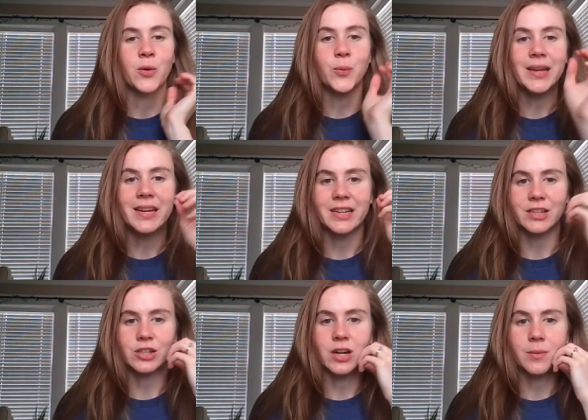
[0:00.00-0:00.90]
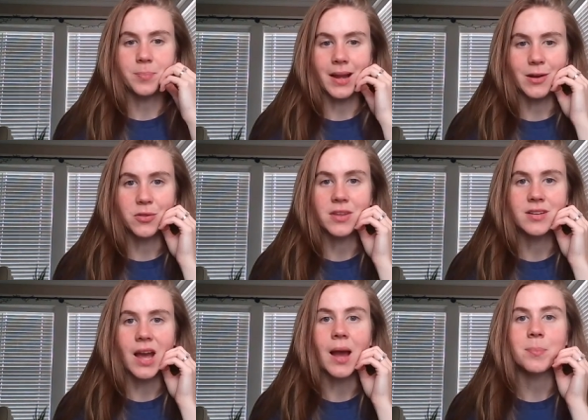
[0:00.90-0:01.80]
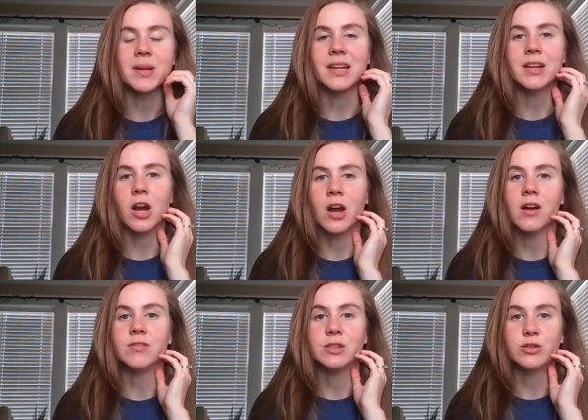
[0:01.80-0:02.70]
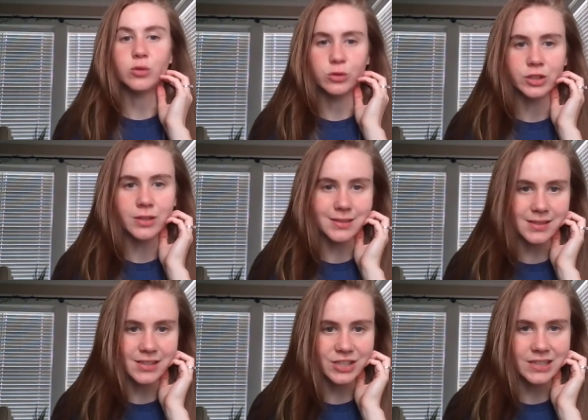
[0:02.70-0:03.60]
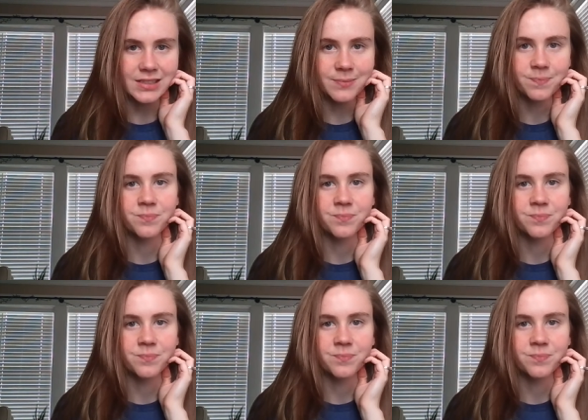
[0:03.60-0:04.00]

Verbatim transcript: we hear about the topic of socialization.